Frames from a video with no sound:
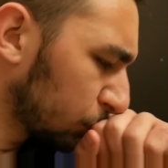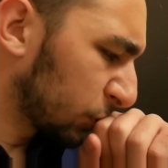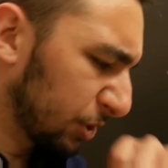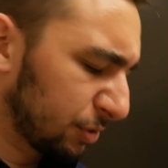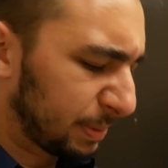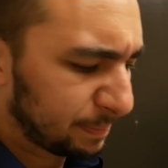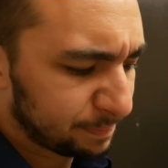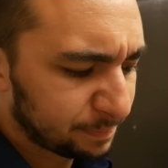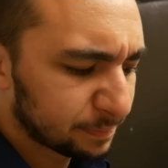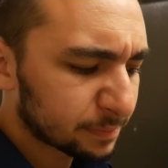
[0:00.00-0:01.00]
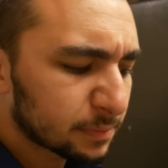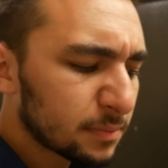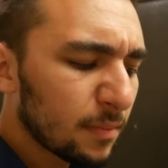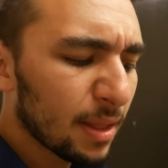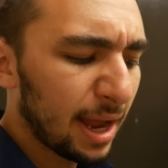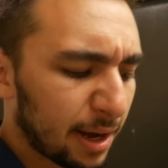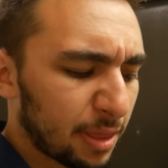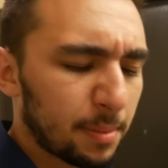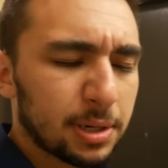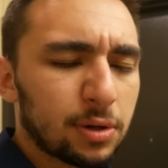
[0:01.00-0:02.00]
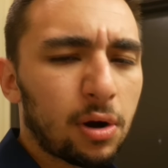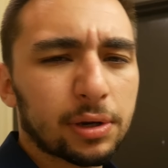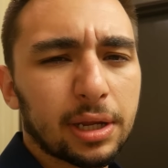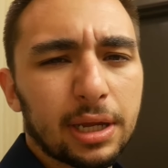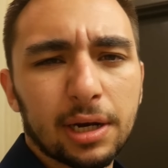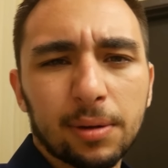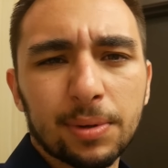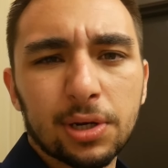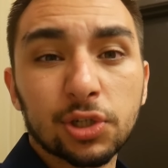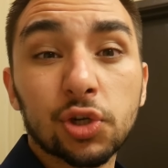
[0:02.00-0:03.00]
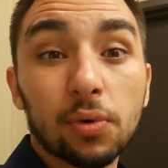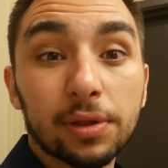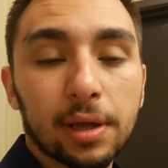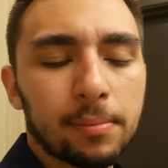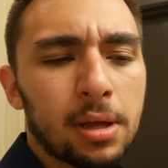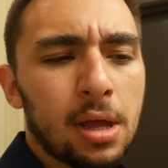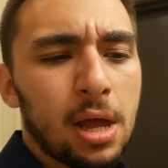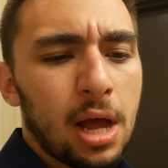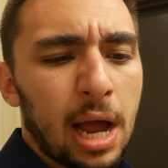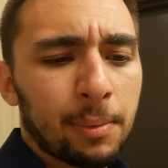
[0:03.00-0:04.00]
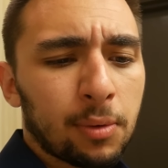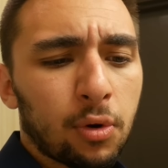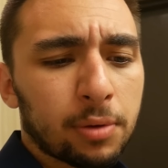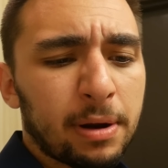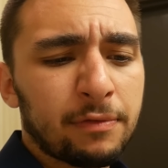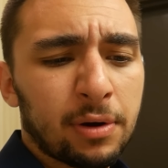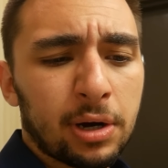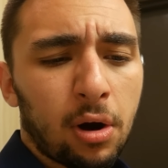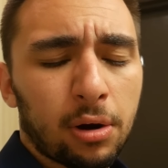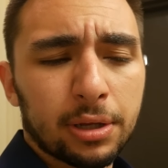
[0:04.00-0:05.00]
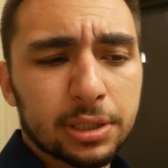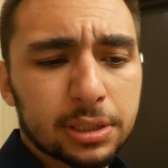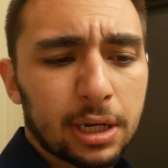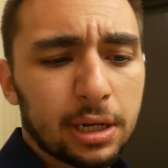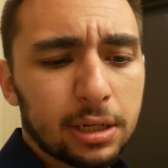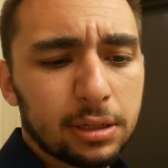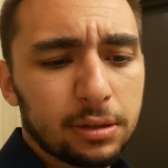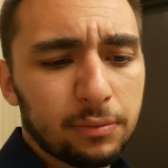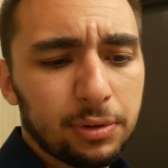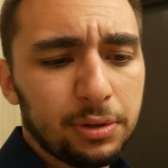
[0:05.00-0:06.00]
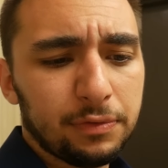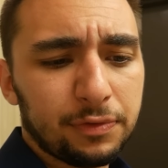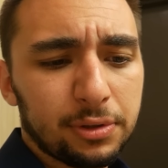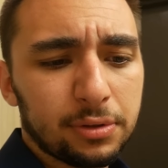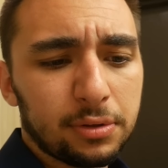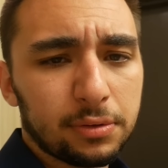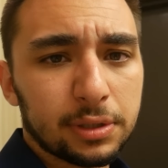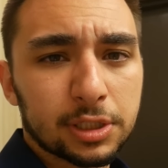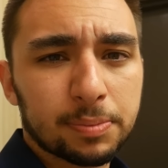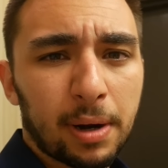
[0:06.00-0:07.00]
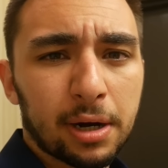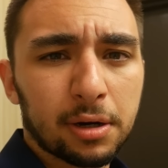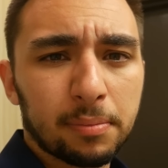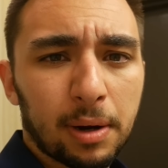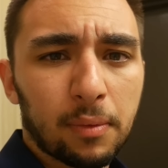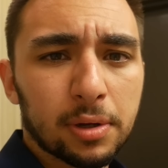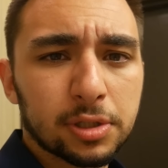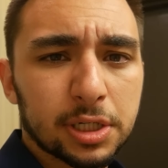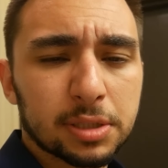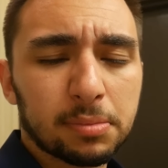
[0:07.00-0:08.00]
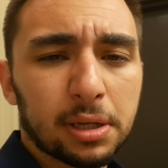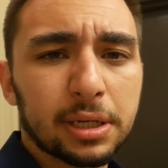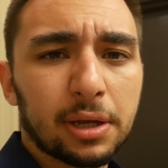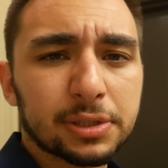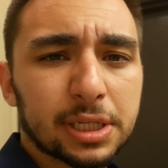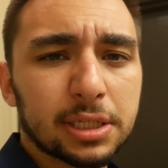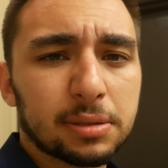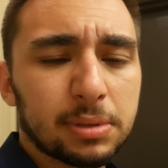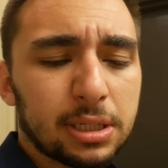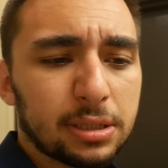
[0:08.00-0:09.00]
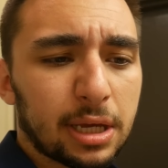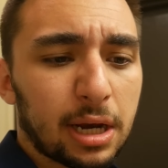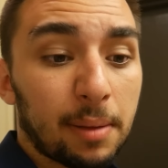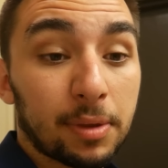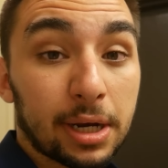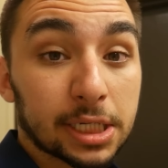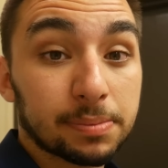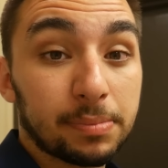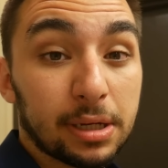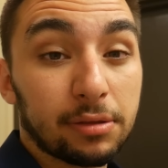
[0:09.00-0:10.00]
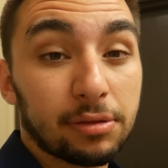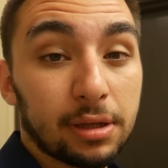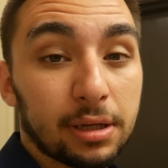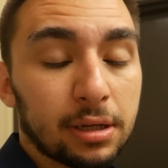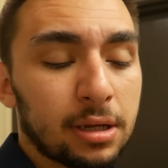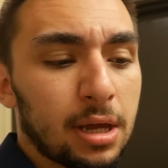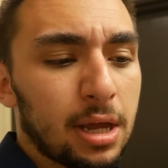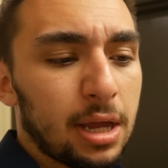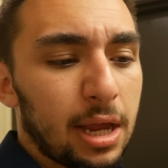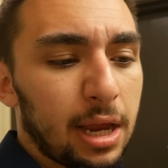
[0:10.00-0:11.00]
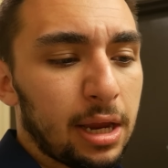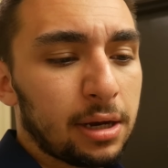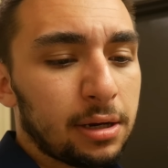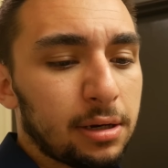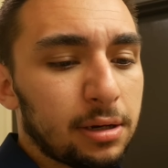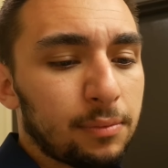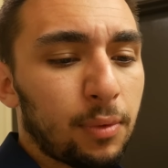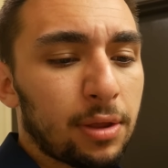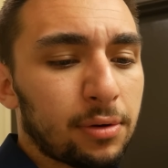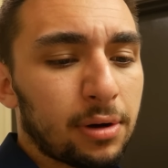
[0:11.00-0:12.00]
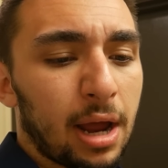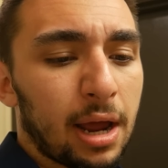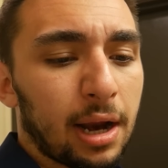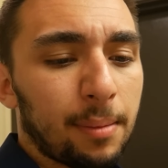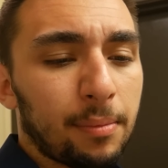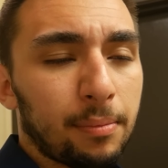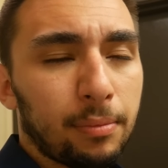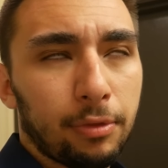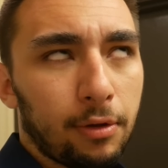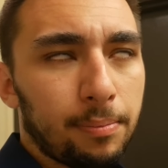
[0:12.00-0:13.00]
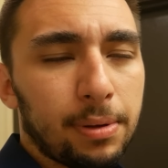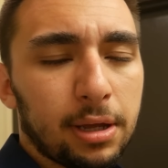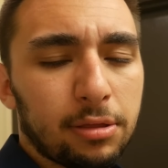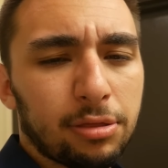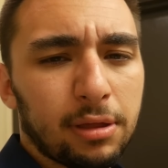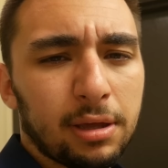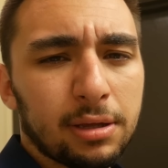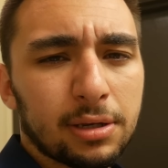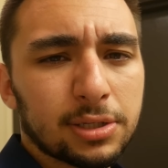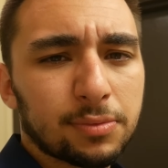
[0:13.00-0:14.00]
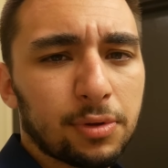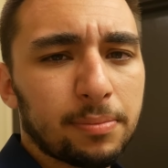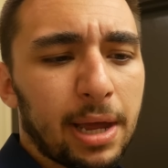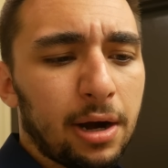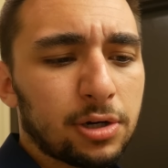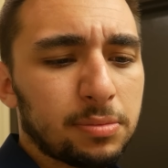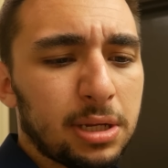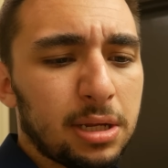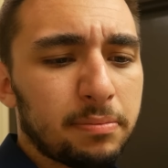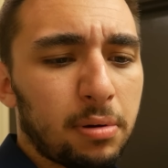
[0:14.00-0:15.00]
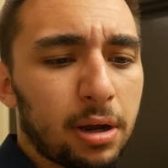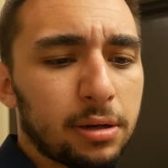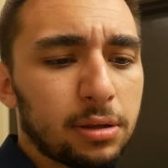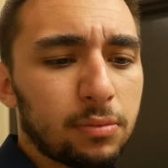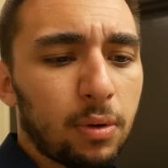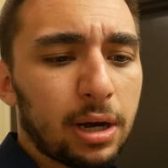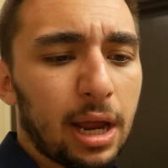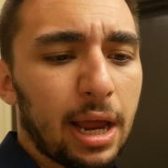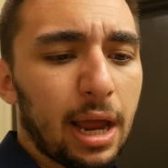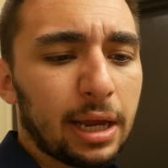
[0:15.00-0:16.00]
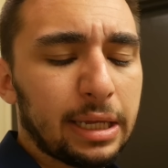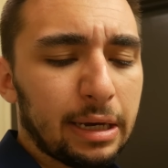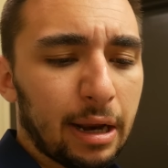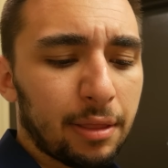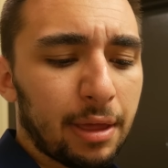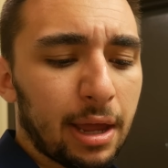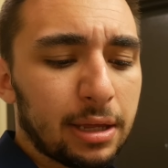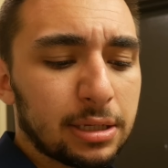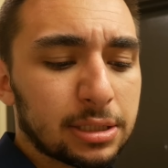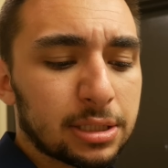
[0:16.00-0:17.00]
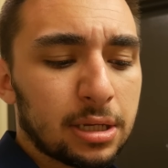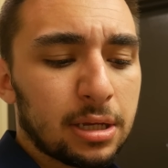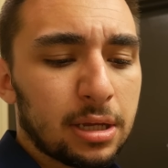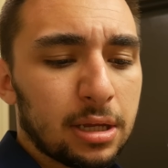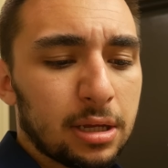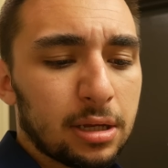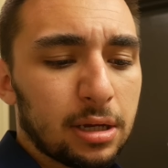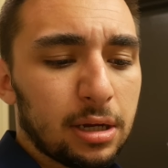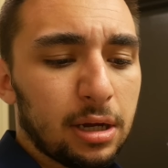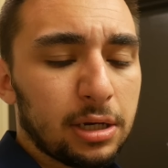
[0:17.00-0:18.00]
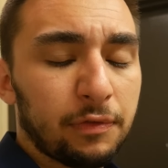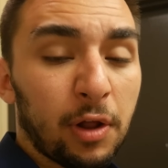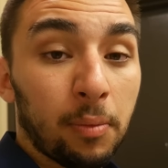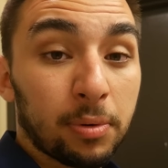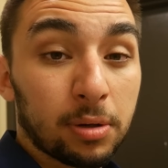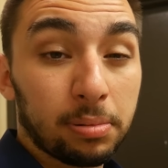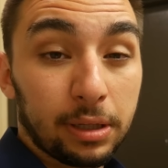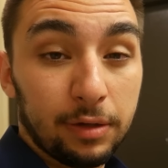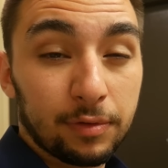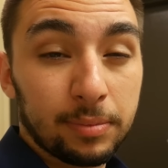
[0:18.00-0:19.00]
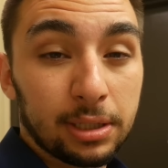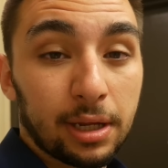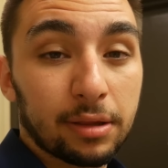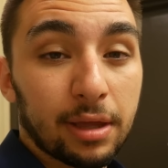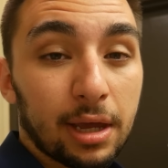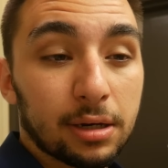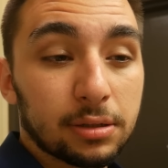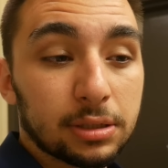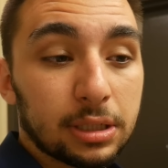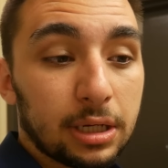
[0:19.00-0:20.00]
Excuse me. Edit them and you all can get them and enjoy them. I'm going to work my very hardest. I really feel inspired by what Jason Blundell said to me, that I'm the next big thing. And whether or not I'm the big thing doesn't really matter to me, but what I get out of that is a developer to believe in me like that